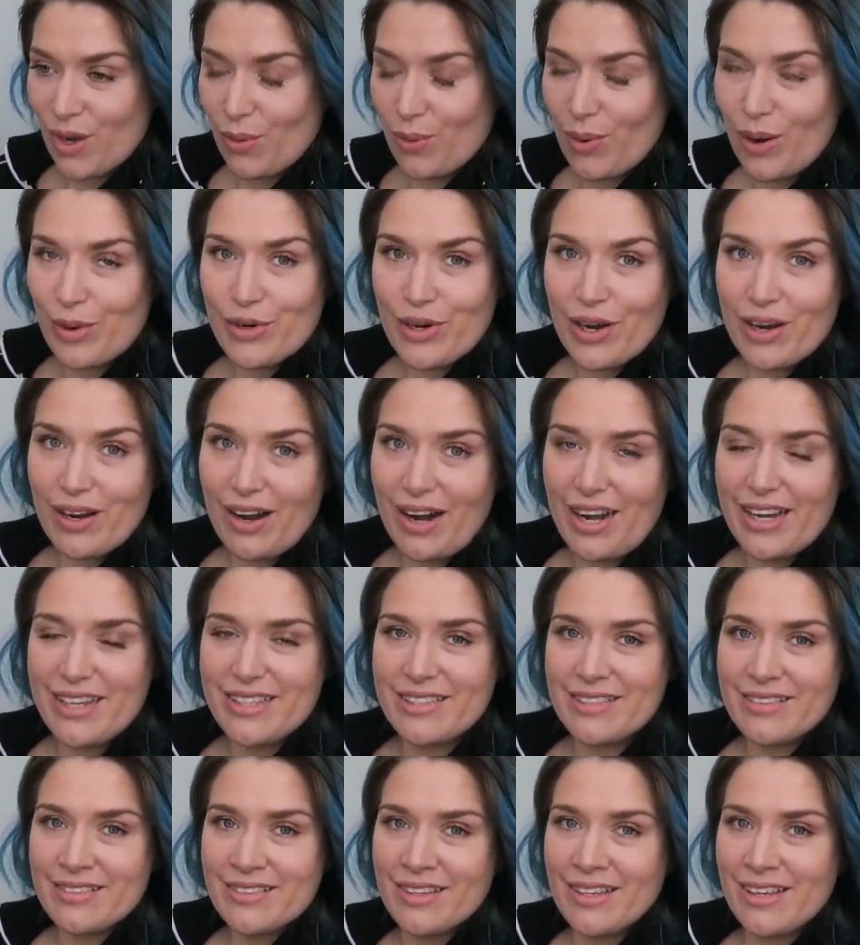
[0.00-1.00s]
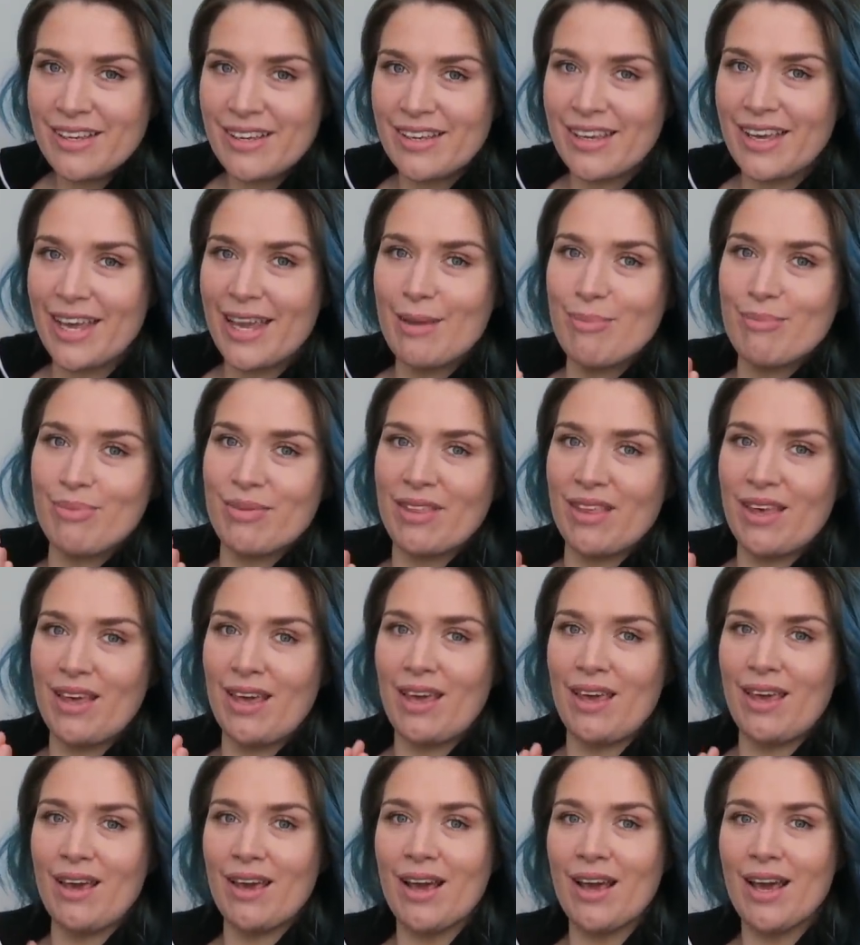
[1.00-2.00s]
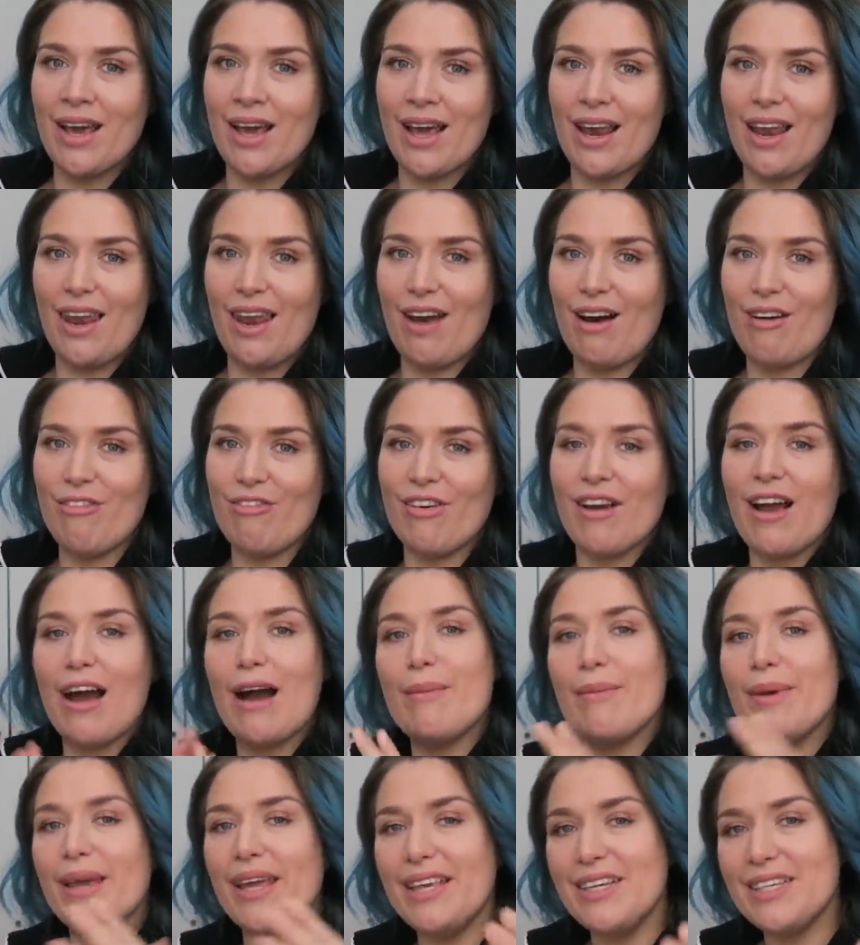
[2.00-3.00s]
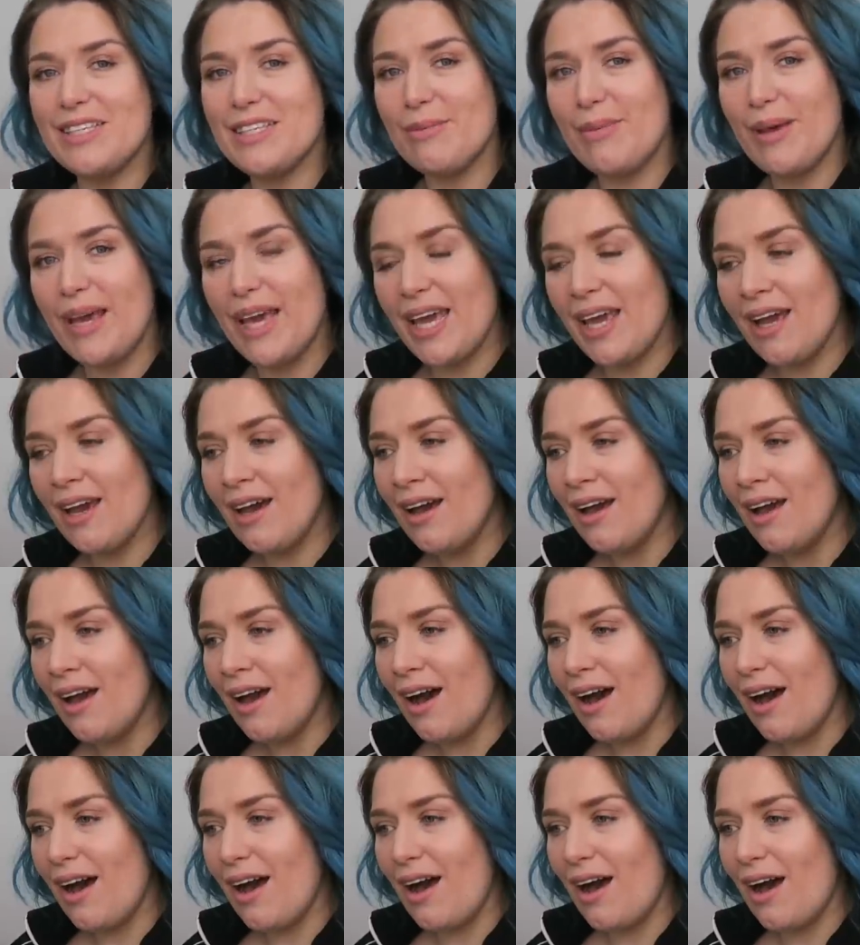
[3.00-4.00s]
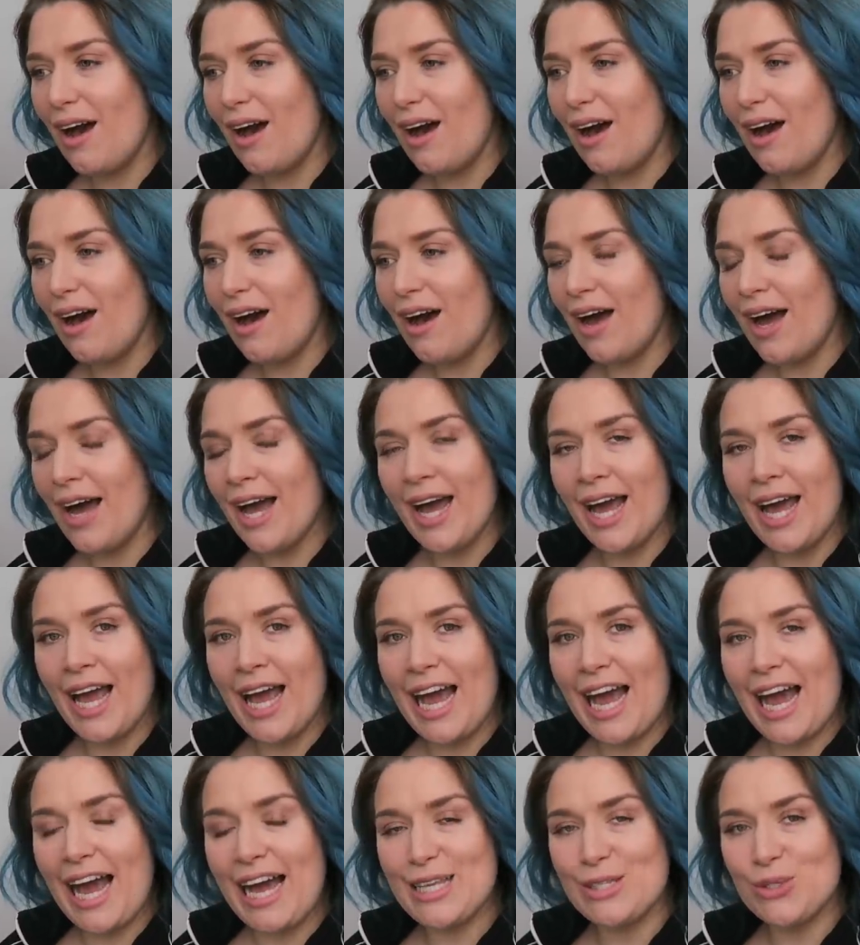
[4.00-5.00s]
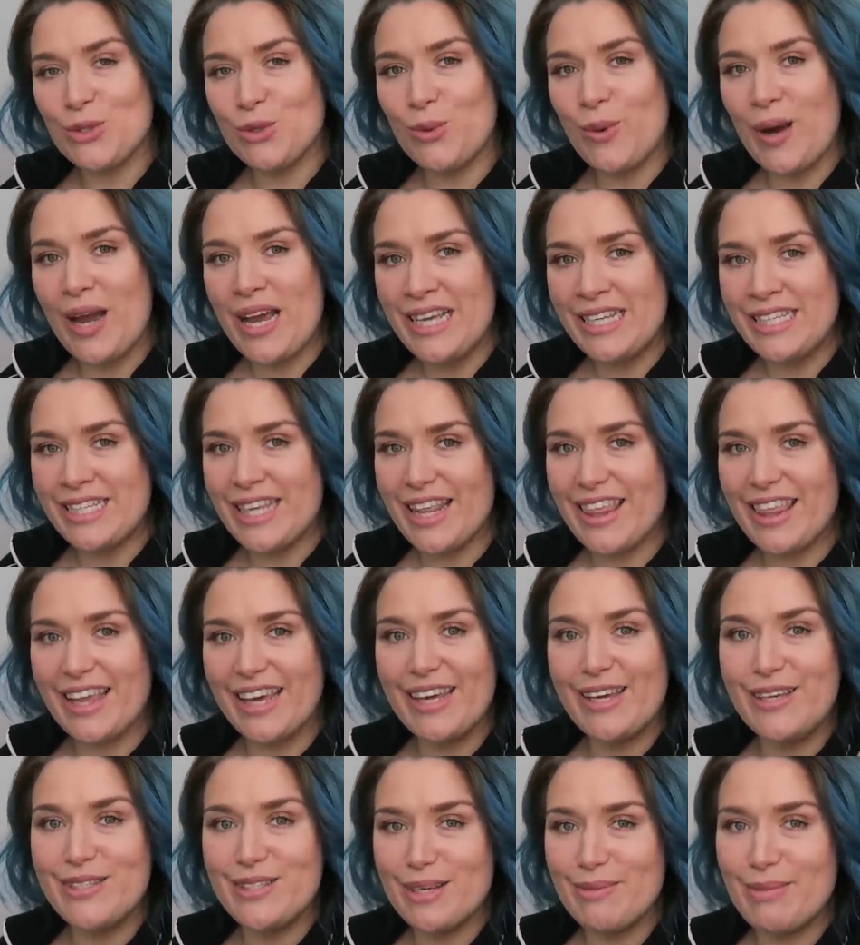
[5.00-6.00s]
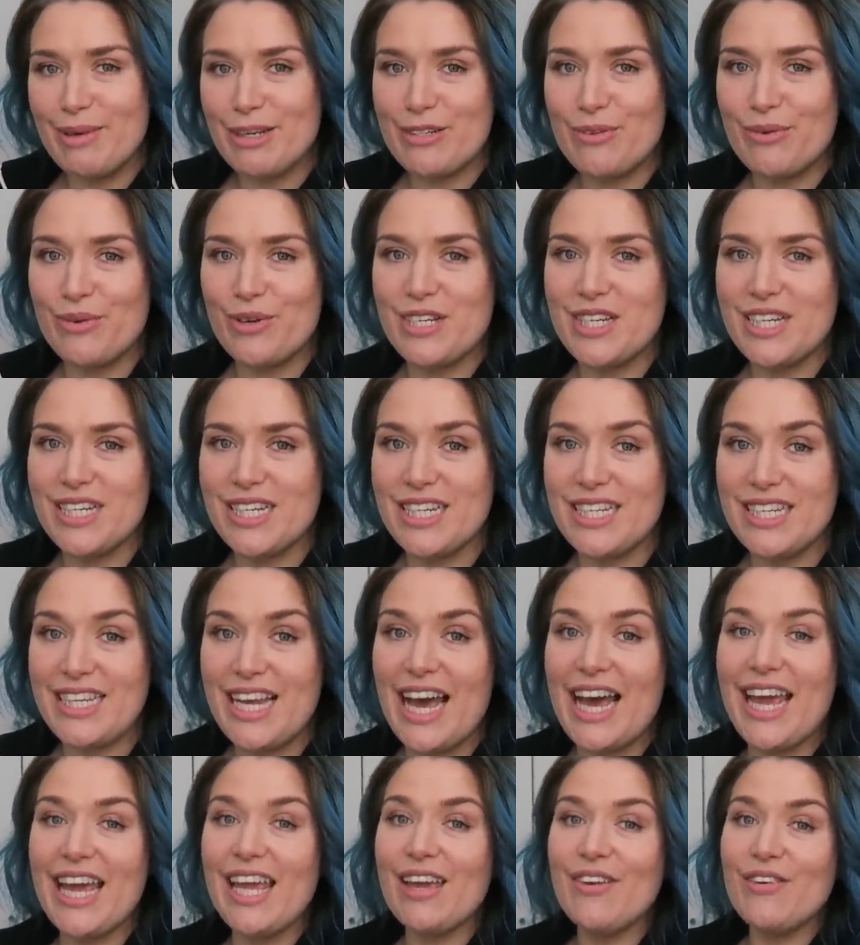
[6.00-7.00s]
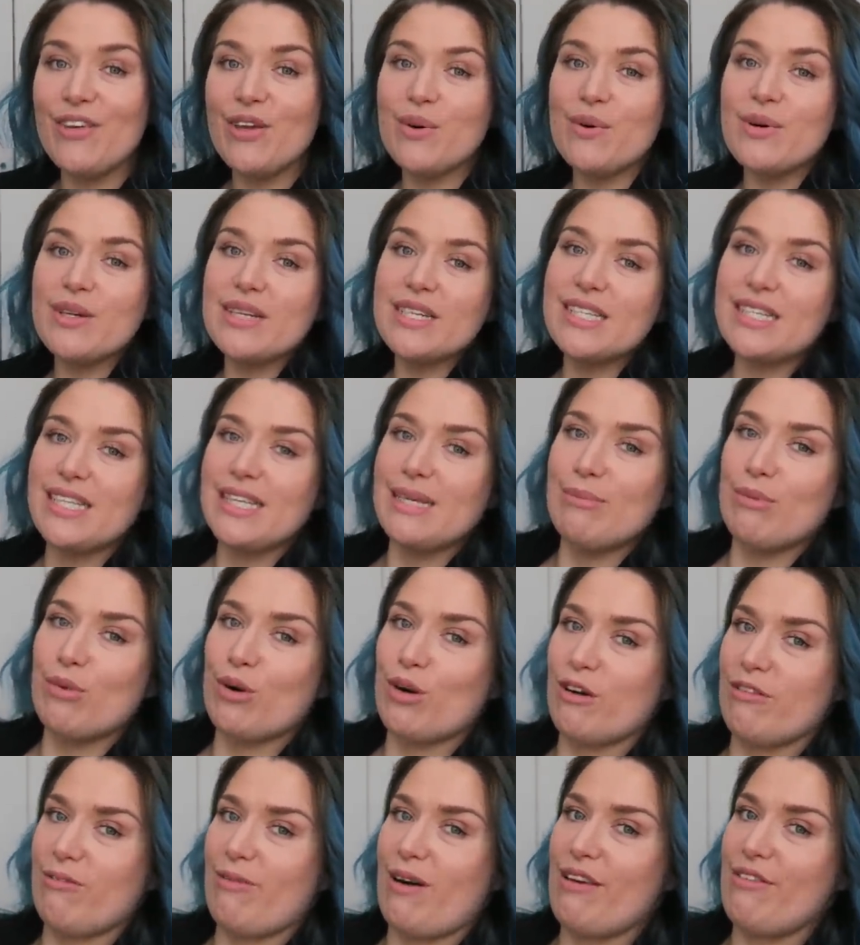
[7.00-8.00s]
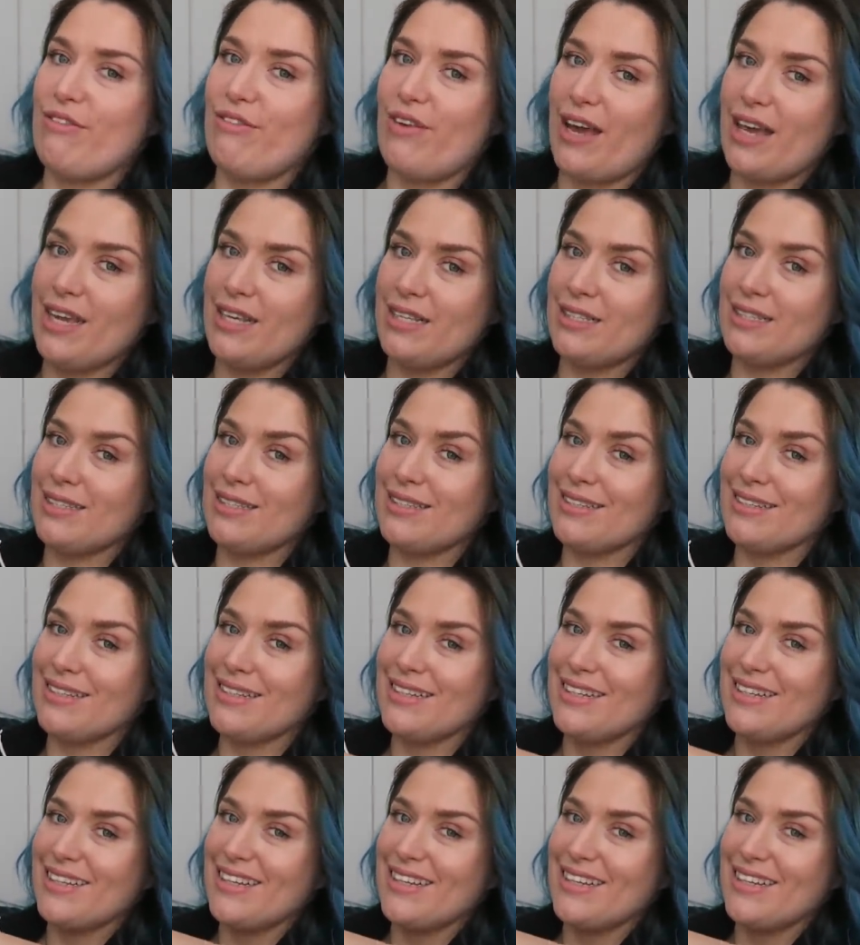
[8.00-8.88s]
Well done, guys. Keep the love coming into me. Uh, as always, thank you so much for watching today. If you want to see more of my face,